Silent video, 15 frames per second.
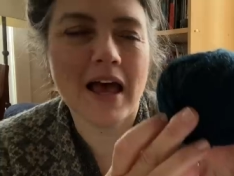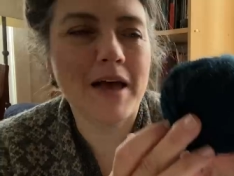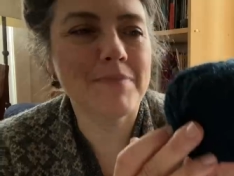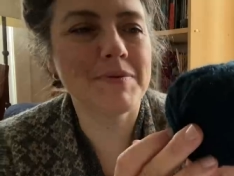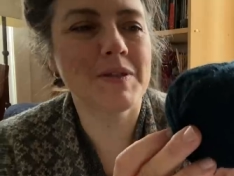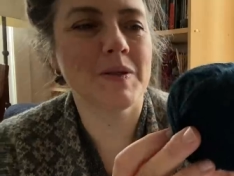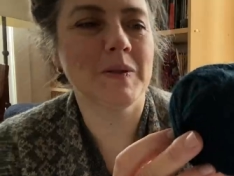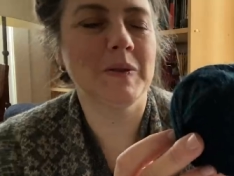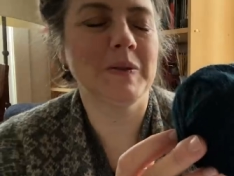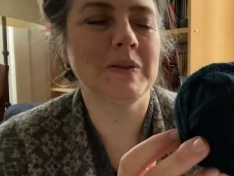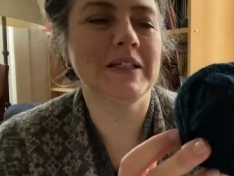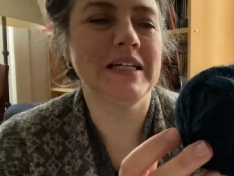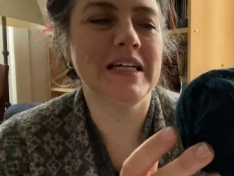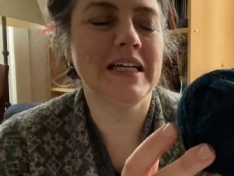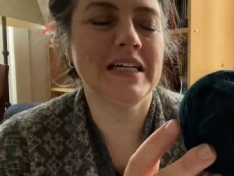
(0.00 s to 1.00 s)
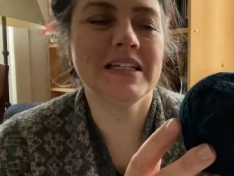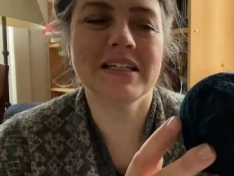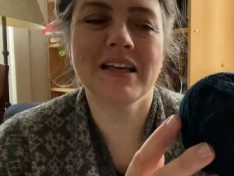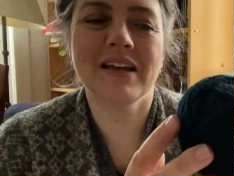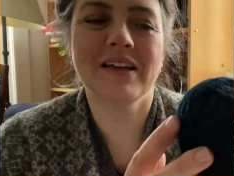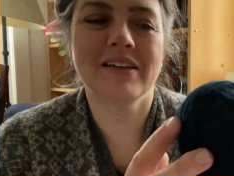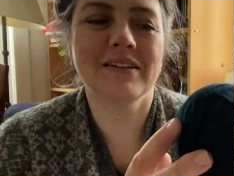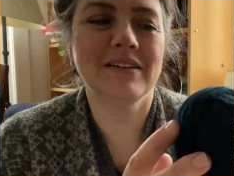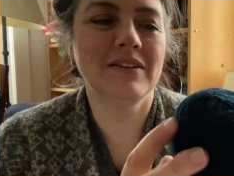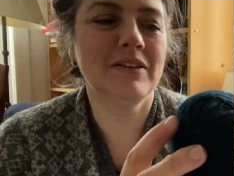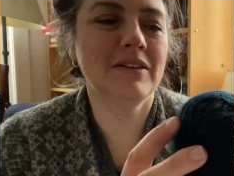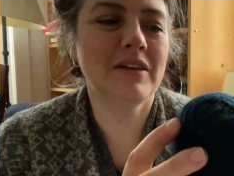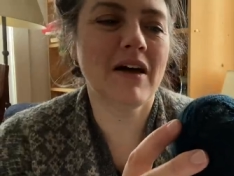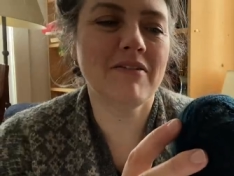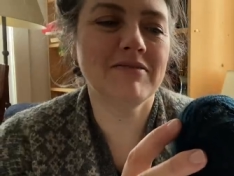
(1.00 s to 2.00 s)
absolutely
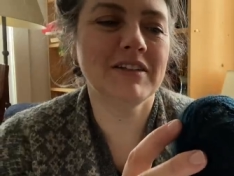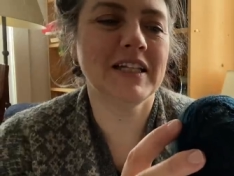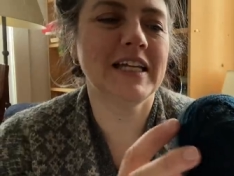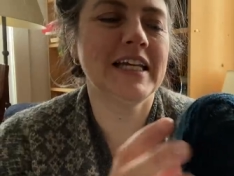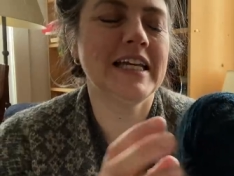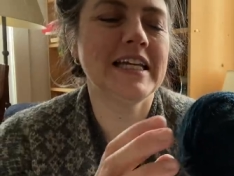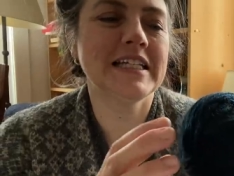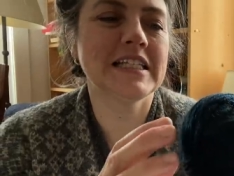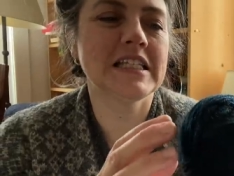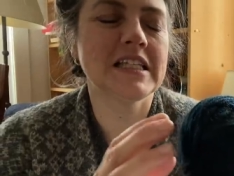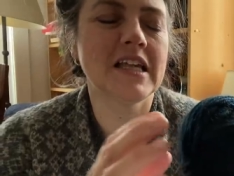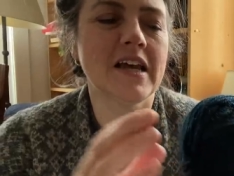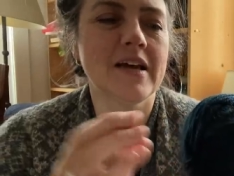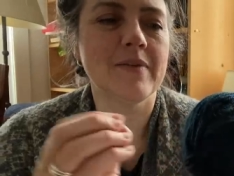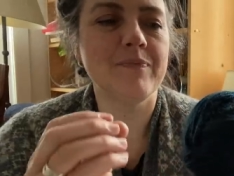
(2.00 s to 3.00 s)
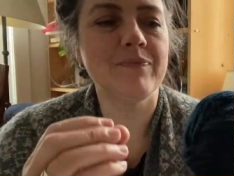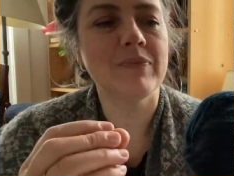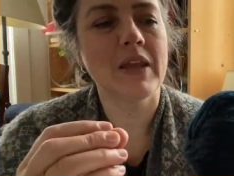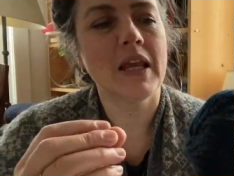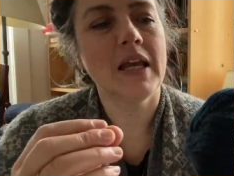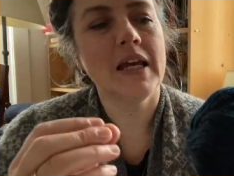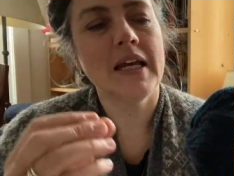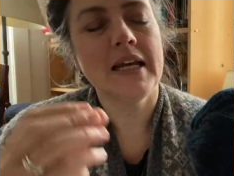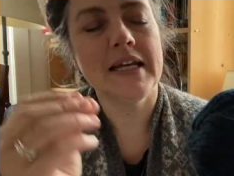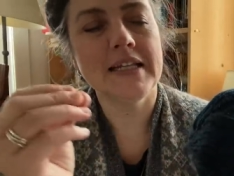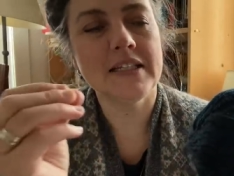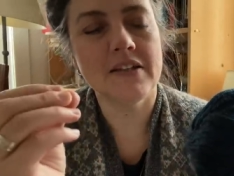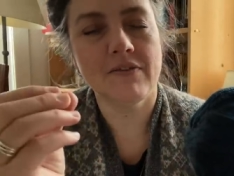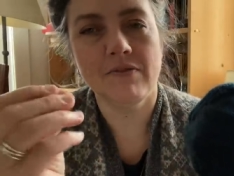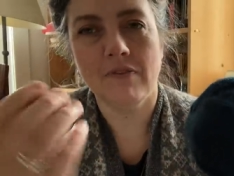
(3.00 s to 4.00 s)
lovely. It's um,
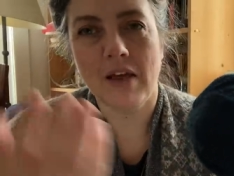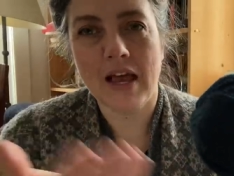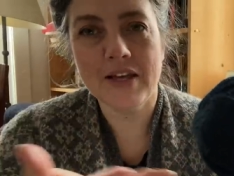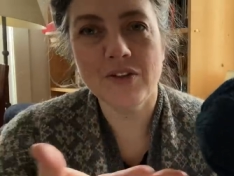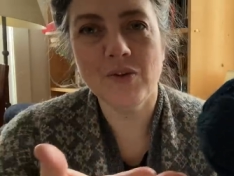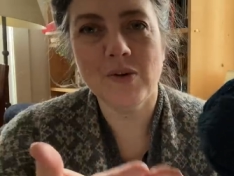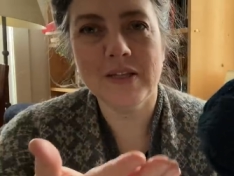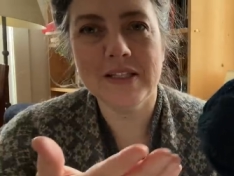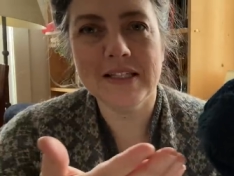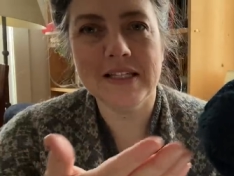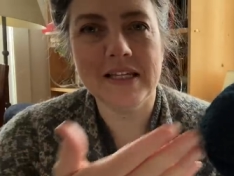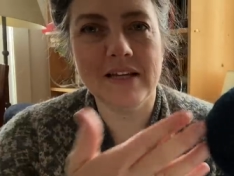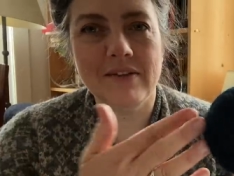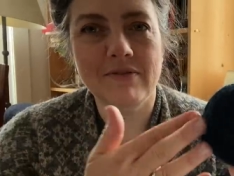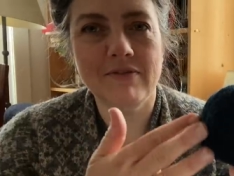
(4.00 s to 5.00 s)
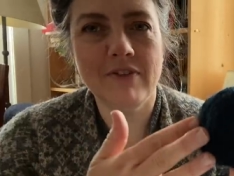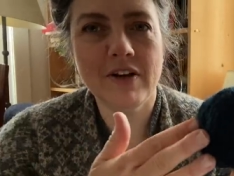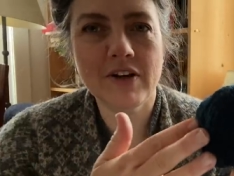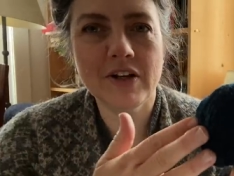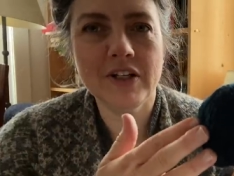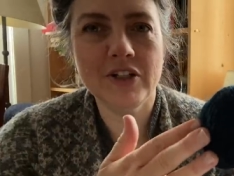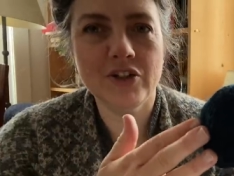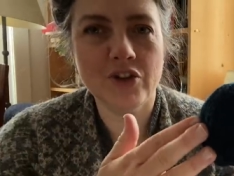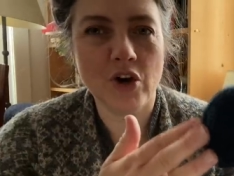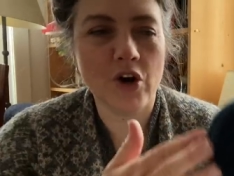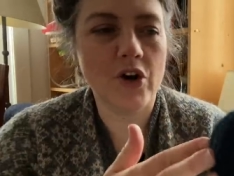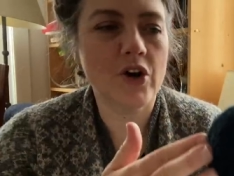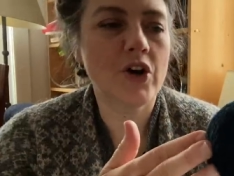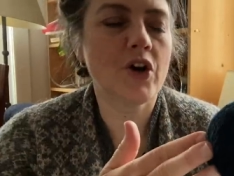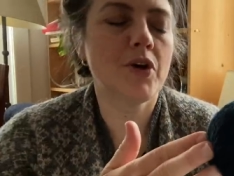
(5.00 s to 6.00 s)
it's a as you can see very
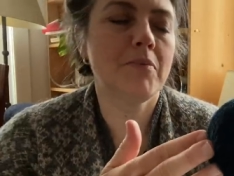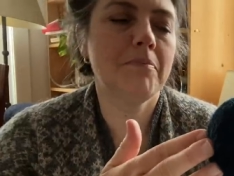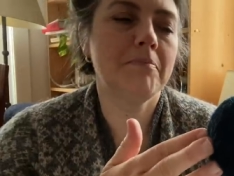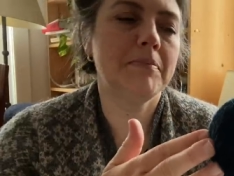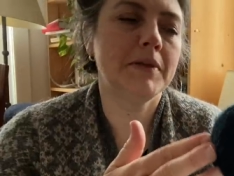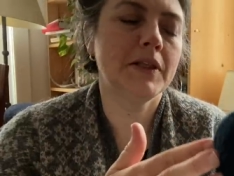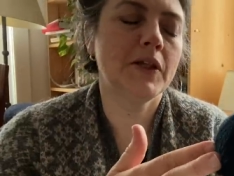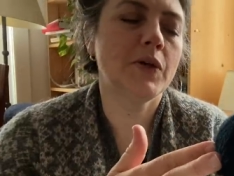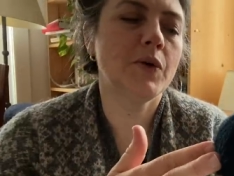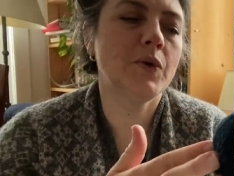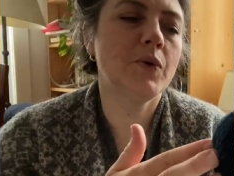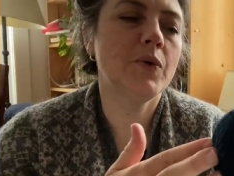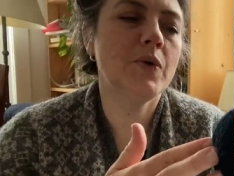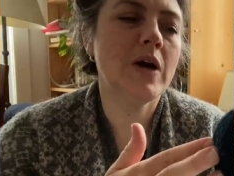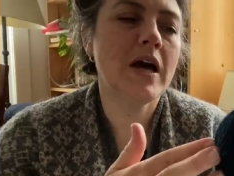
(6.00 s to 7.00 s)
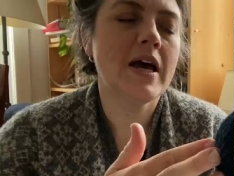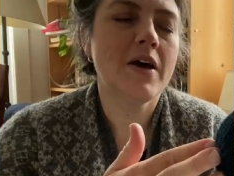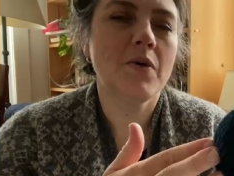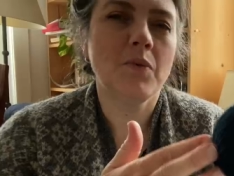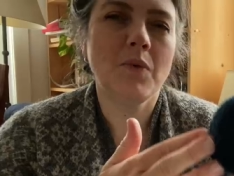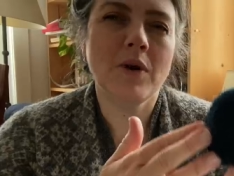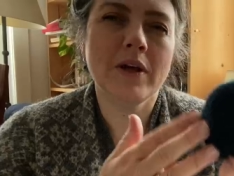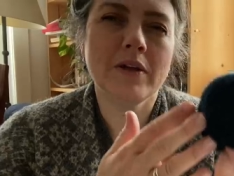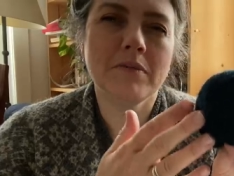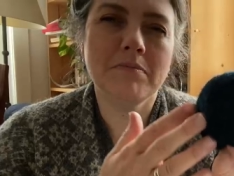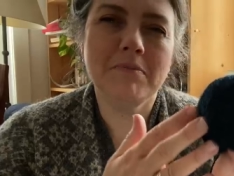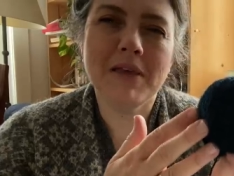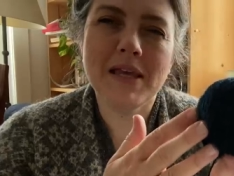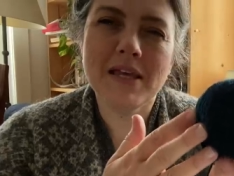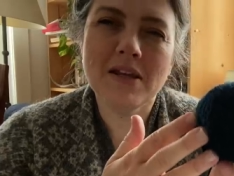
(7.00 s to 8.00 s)
dark blue. What
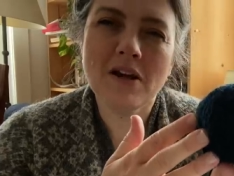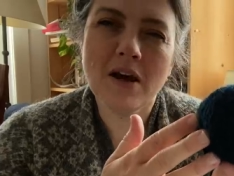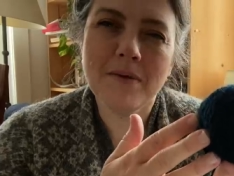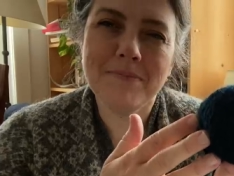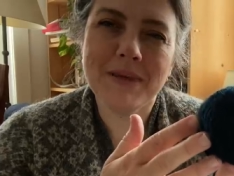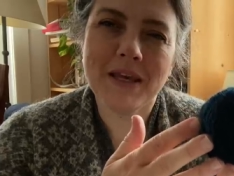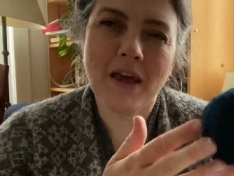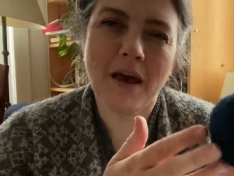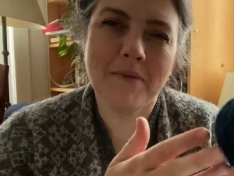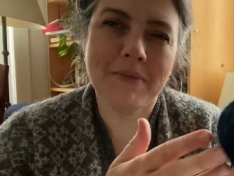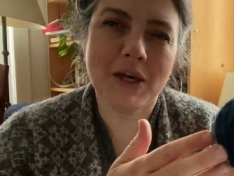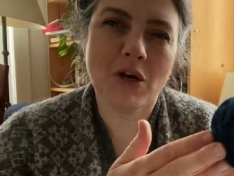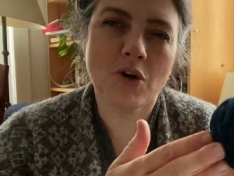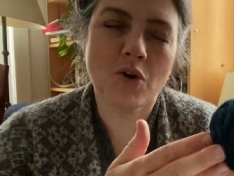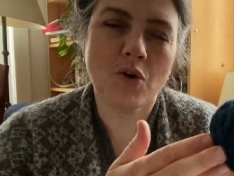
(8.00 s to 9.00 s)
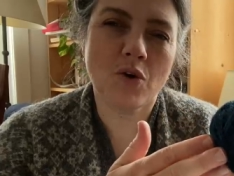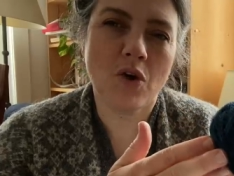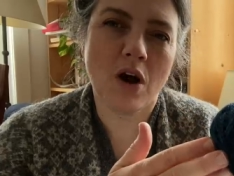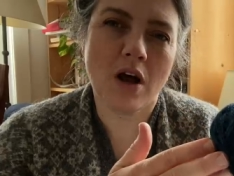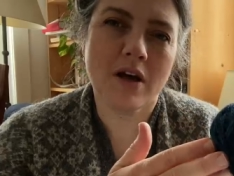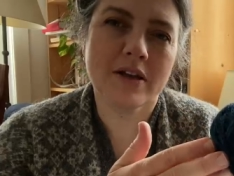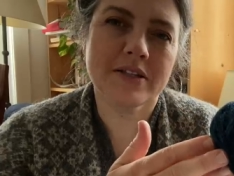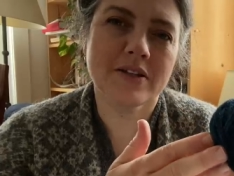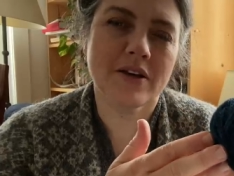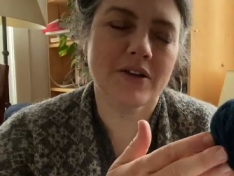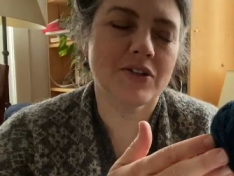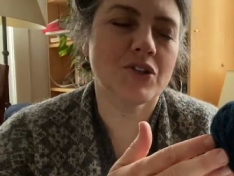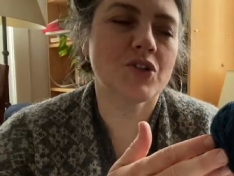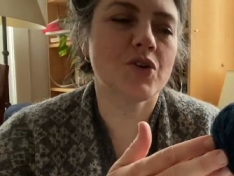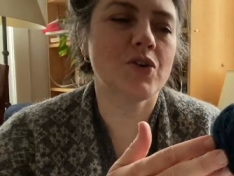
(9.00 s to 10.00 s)
may not be coming across
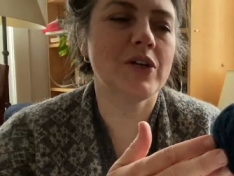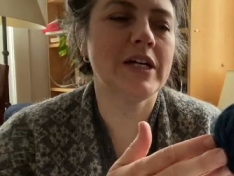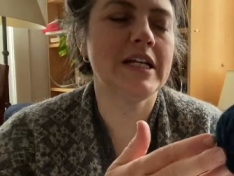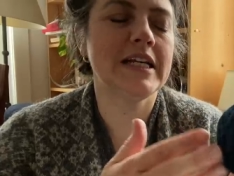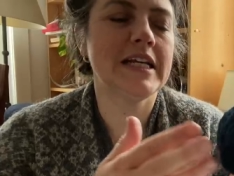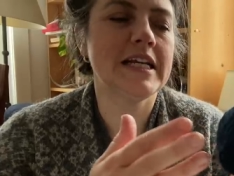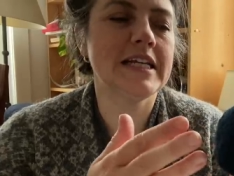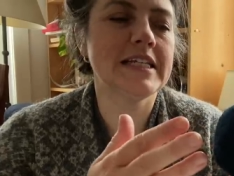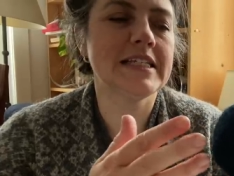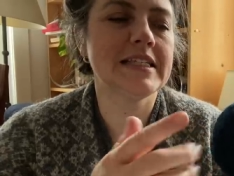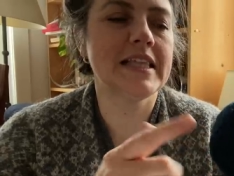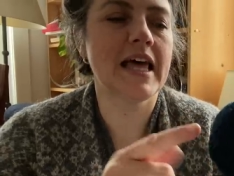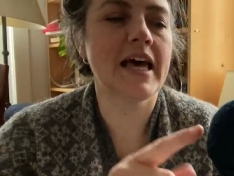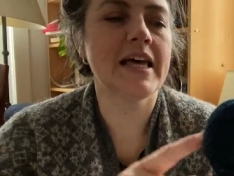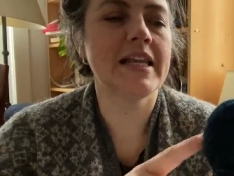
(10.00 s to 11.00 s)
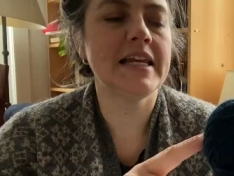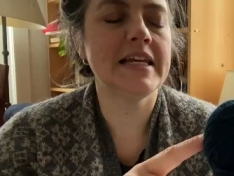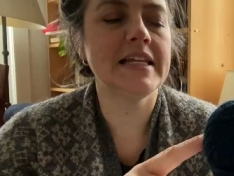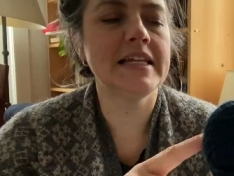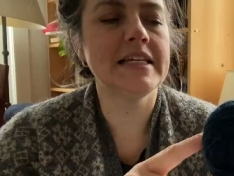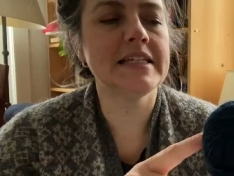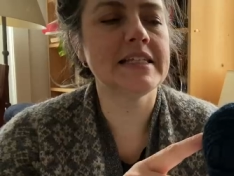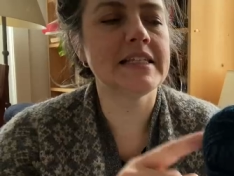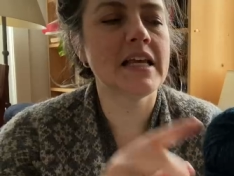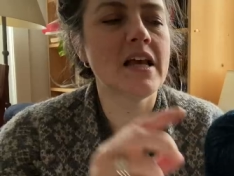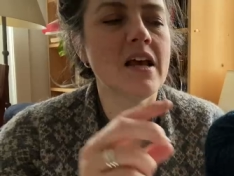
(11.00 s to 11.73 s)
on screen is that it is